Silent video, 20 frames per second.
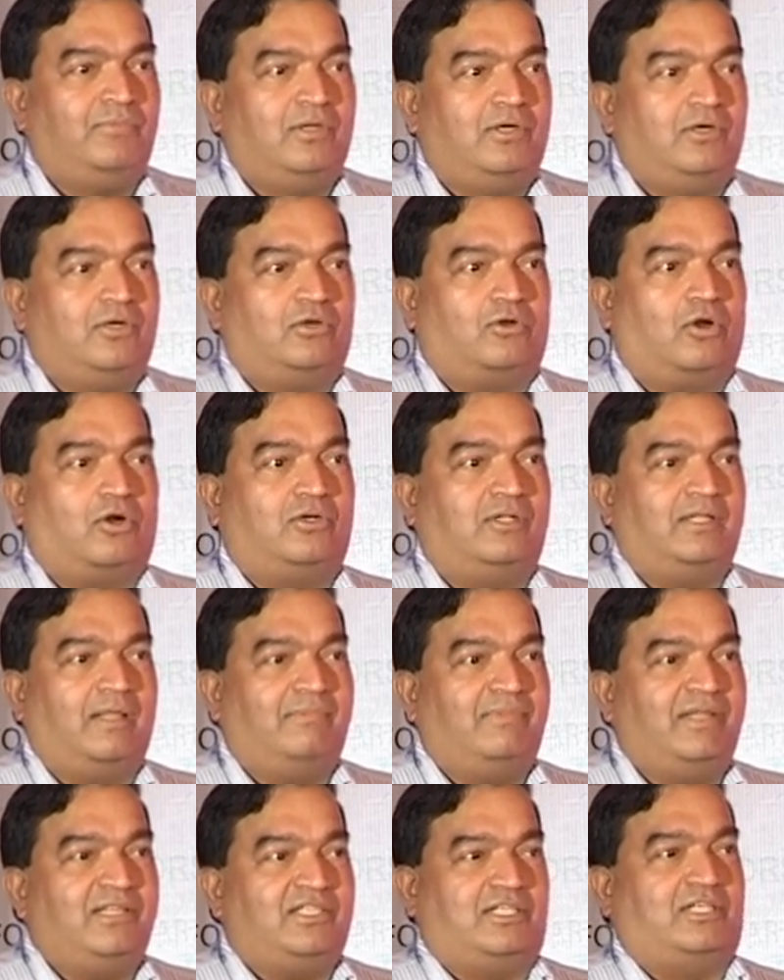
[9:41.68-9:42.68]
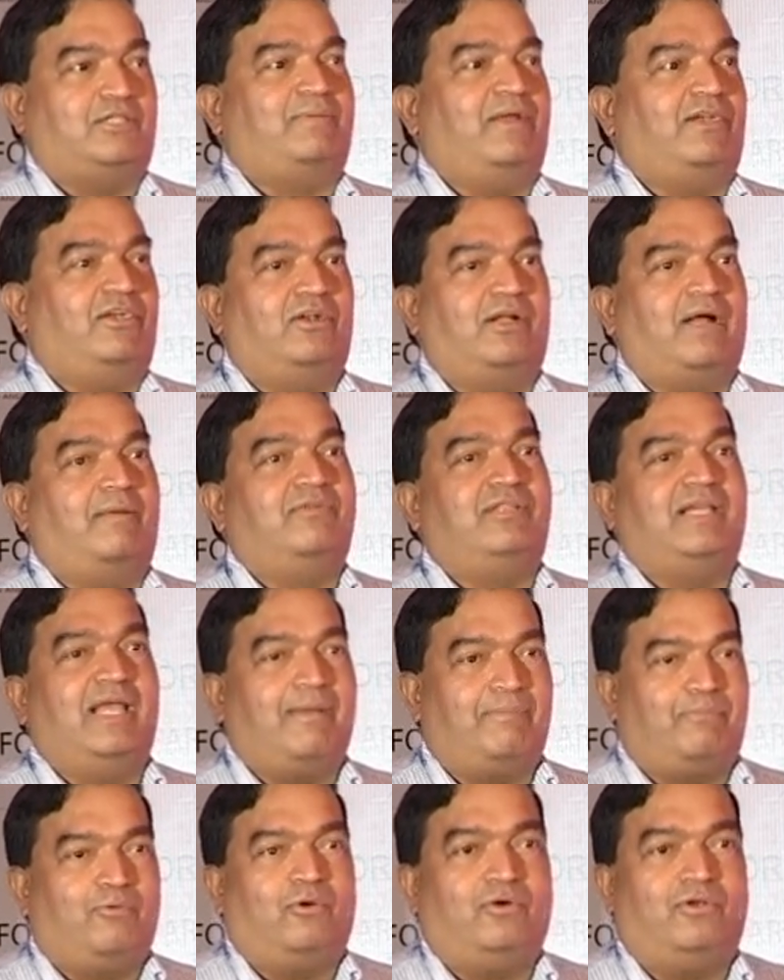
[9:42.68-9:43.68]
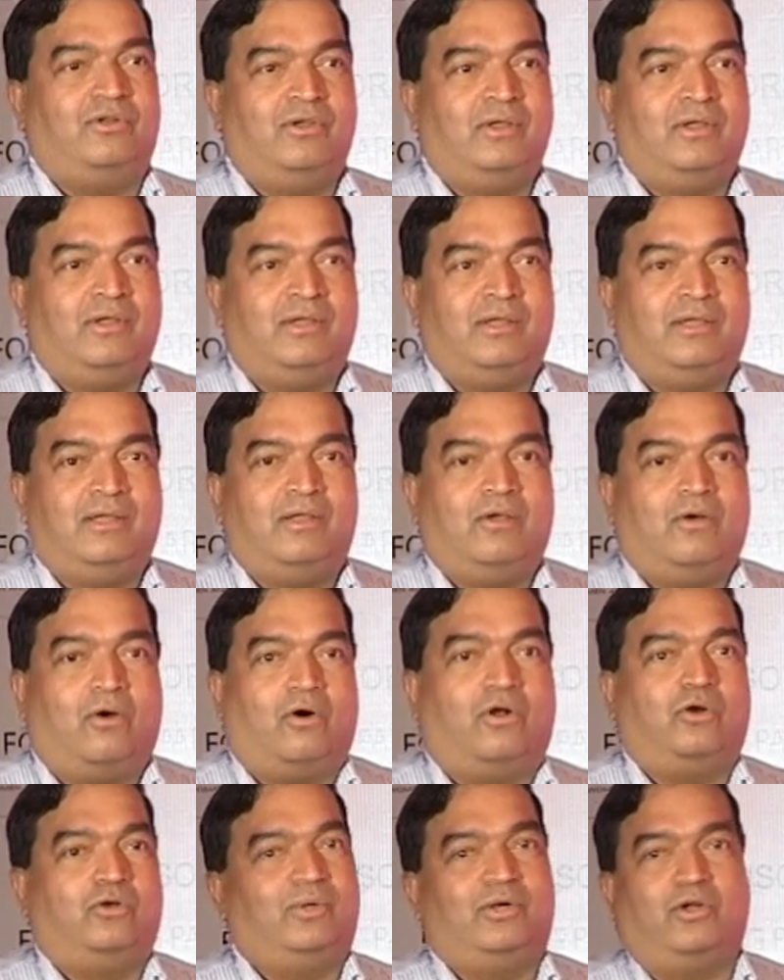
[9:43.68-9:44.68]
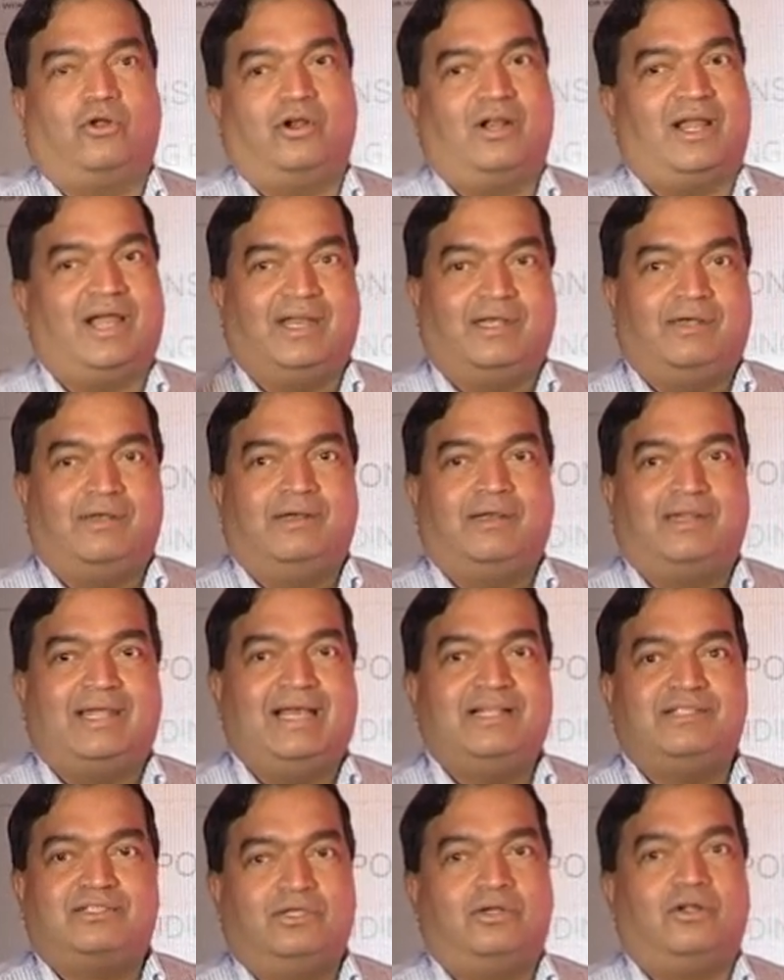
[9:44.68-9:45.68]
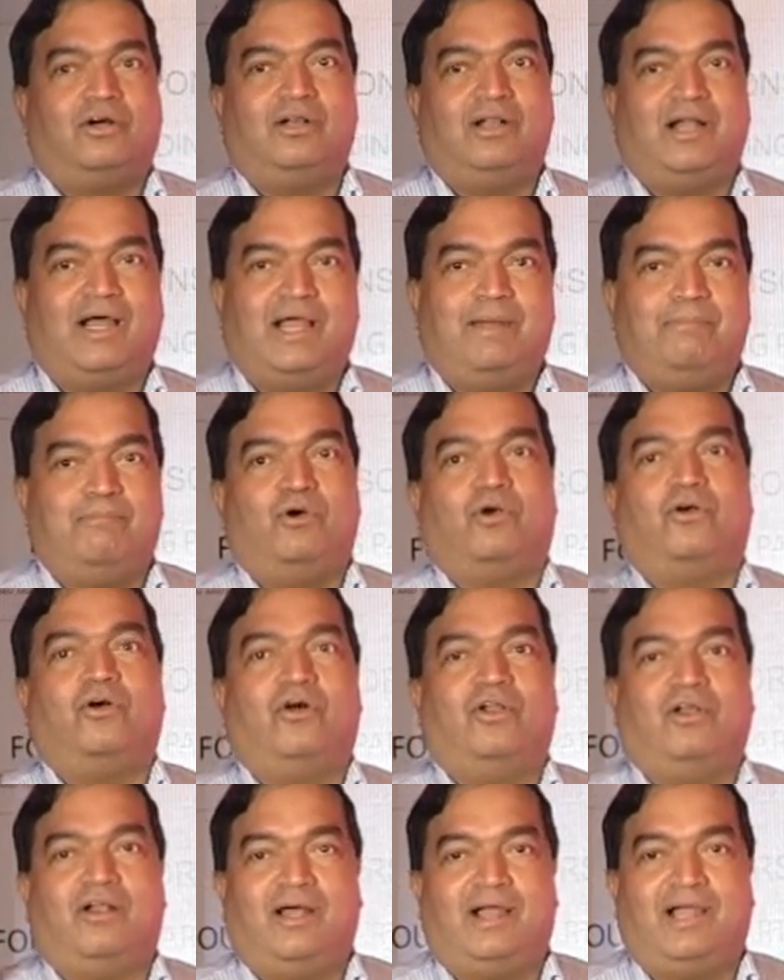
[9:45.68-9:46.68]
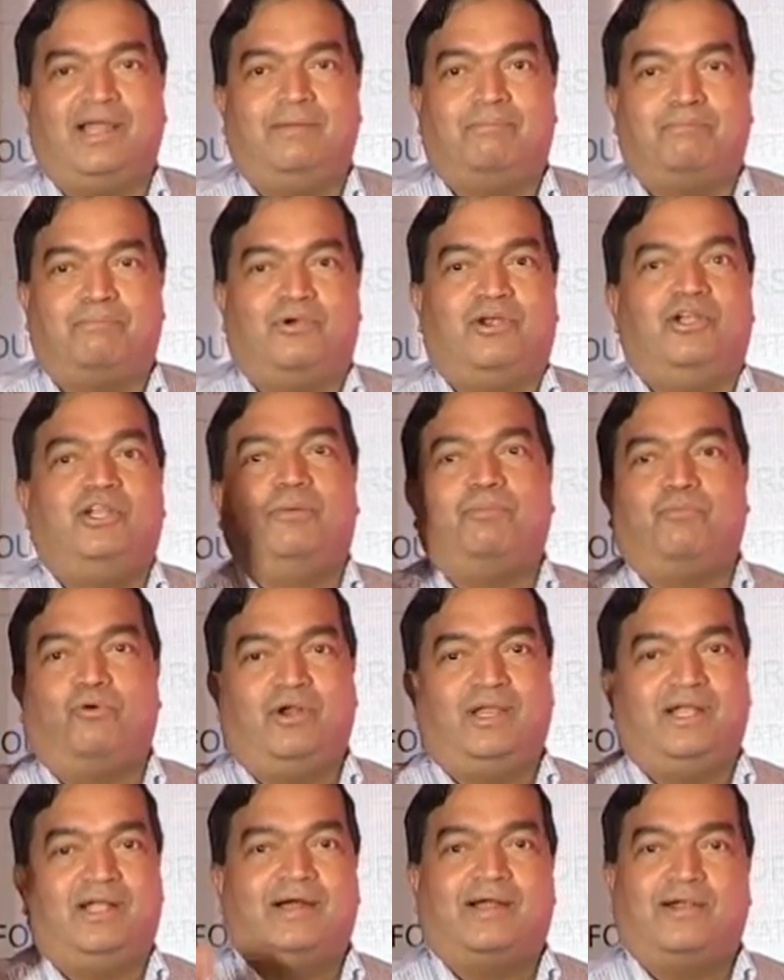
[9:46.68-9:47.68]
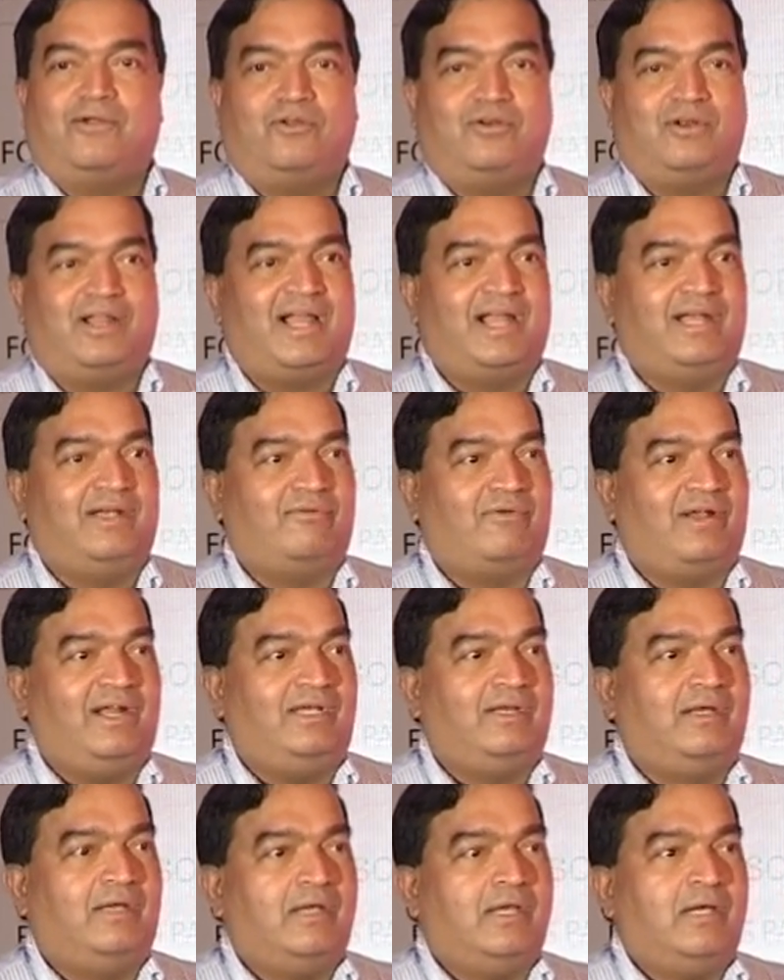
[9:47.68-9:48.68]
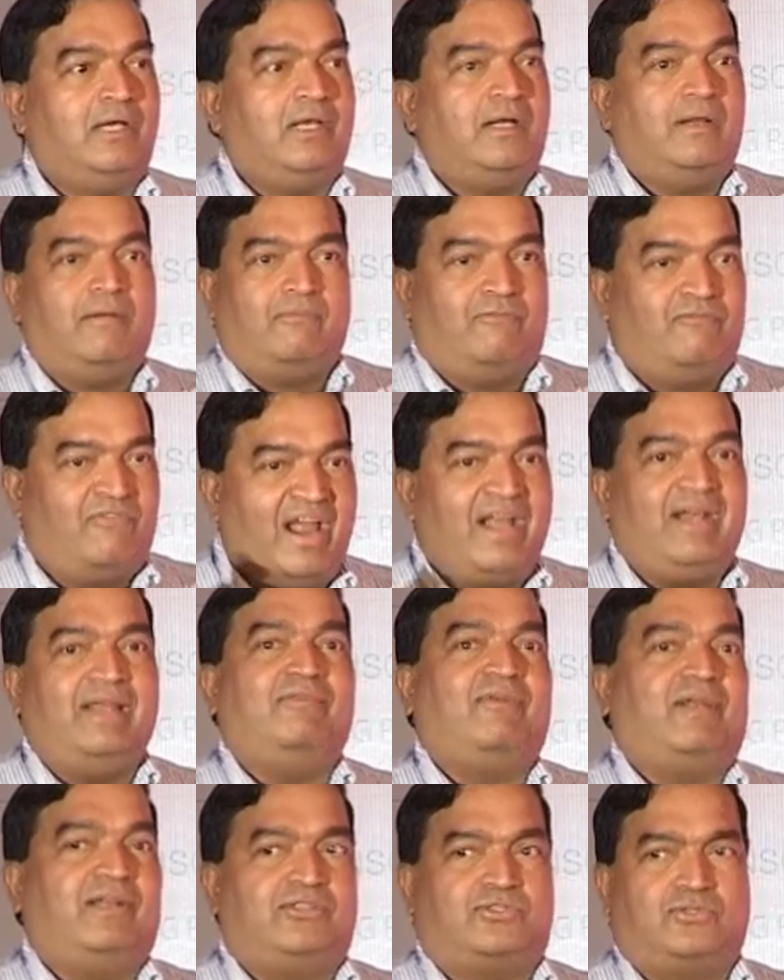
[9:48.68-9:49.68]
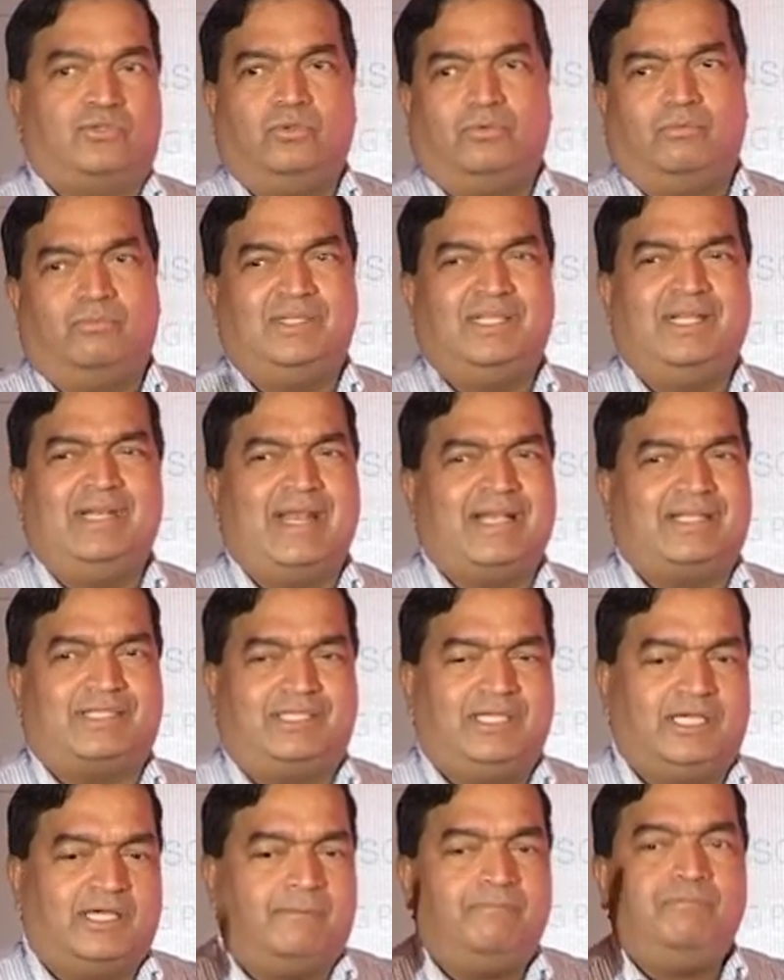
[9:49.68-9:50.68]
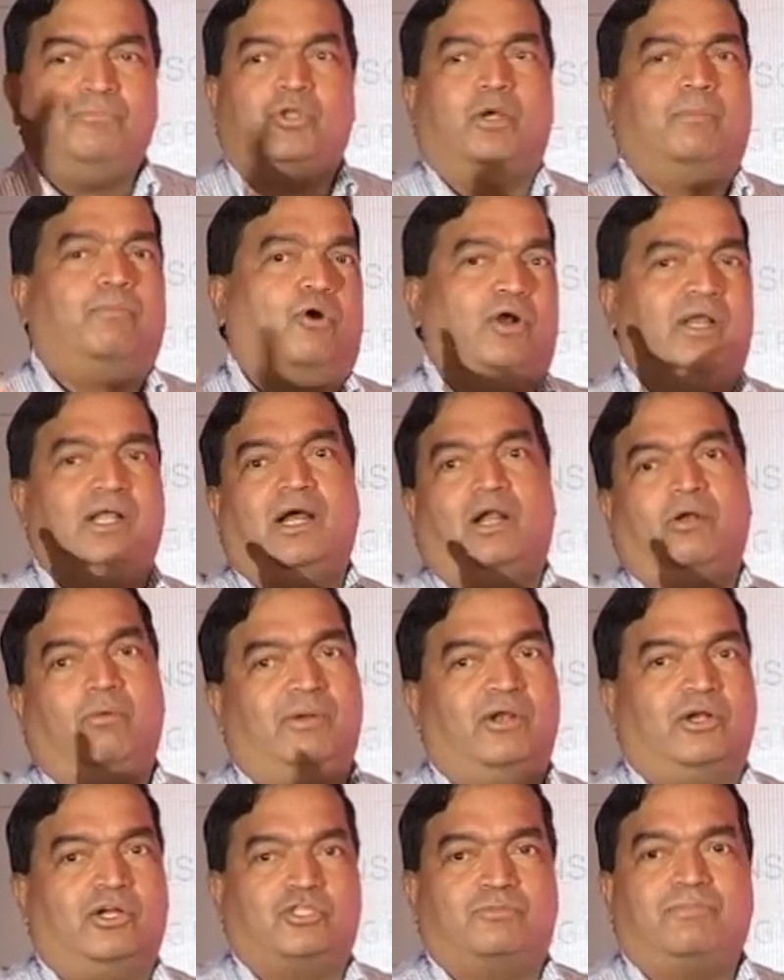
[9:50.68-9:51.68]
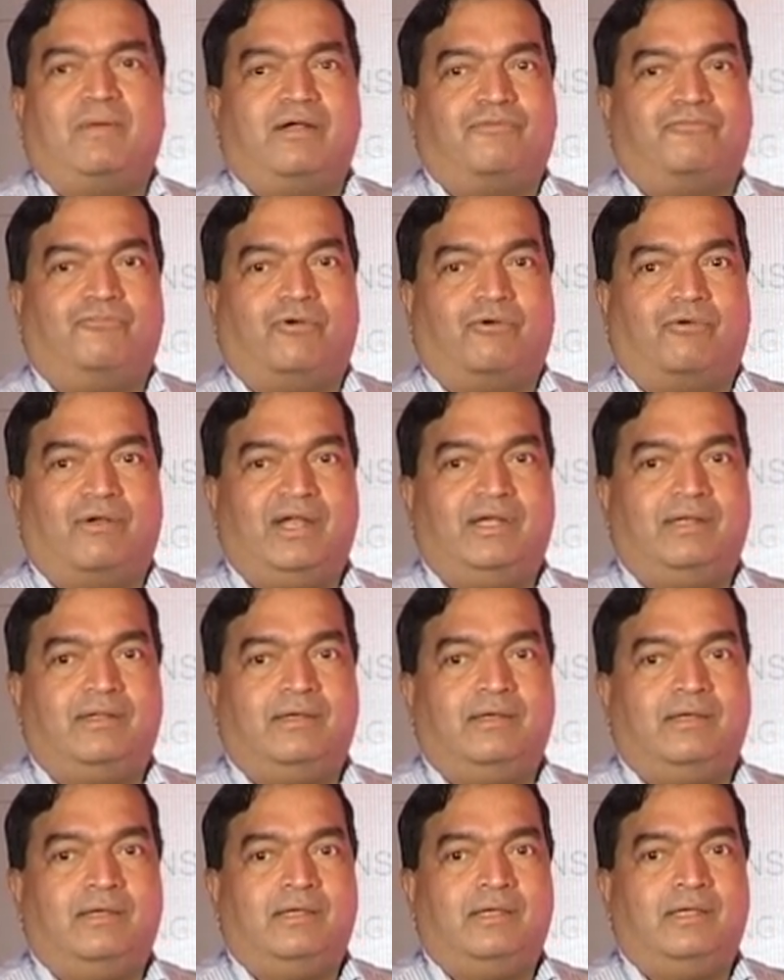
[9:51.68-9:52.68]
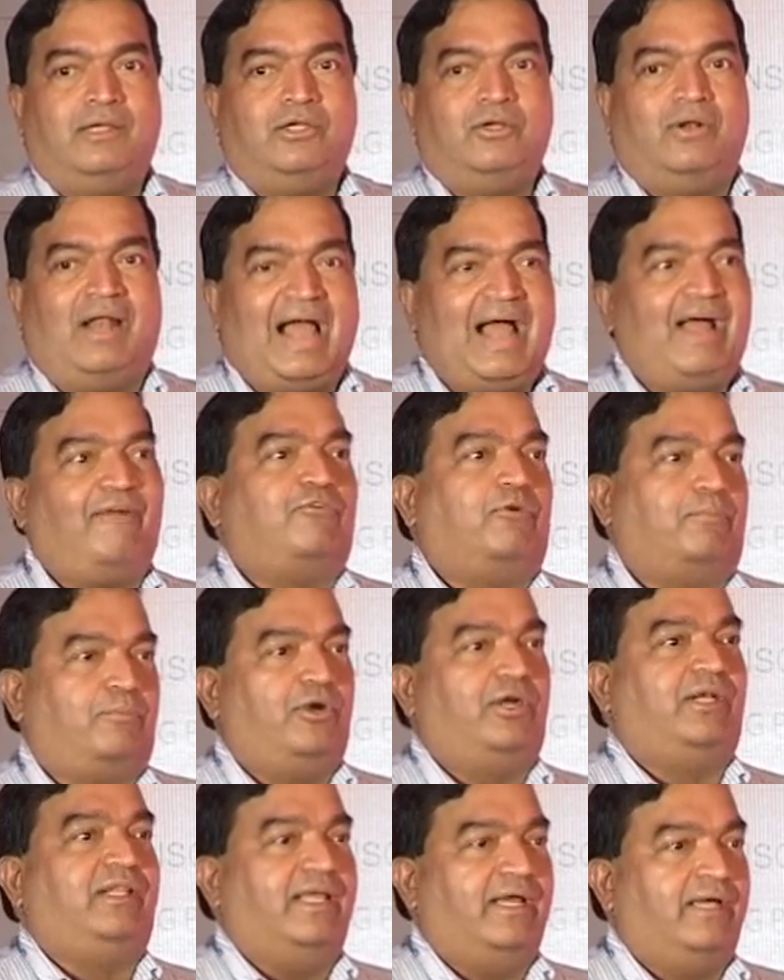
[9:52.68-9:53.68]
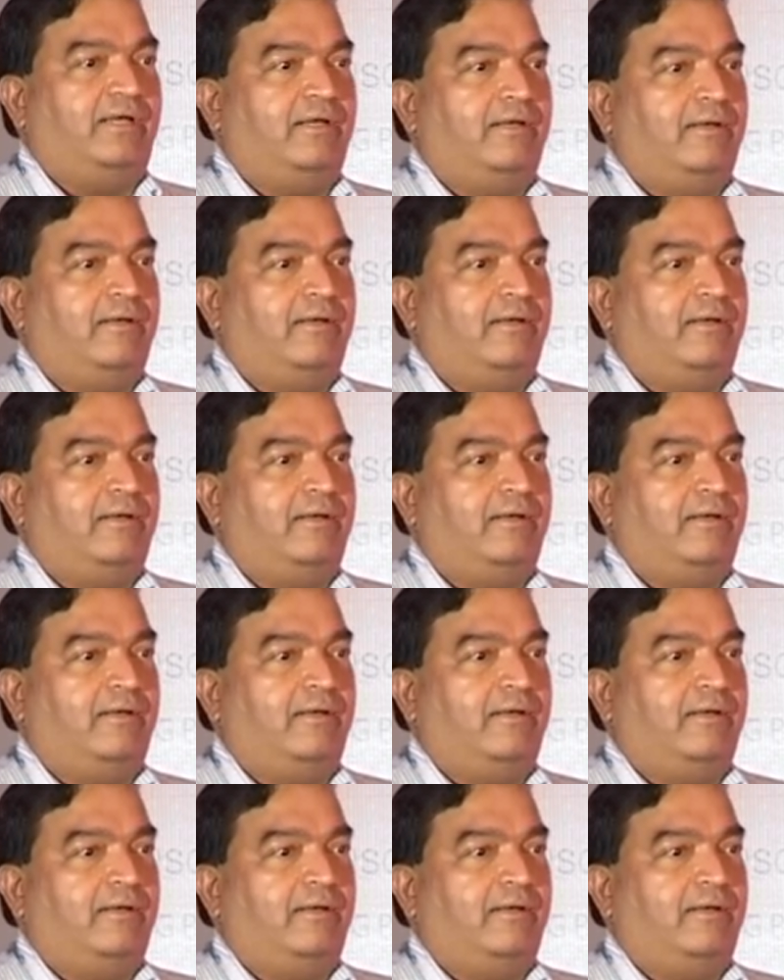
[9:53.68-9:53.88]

To talk to them. They just expect you to come to the airport or do it online. Cancel online, book online, print your boarding card online, right? Very, very soon, within next year, your boarding card will be on your smartphone, right? You'll have to put it there.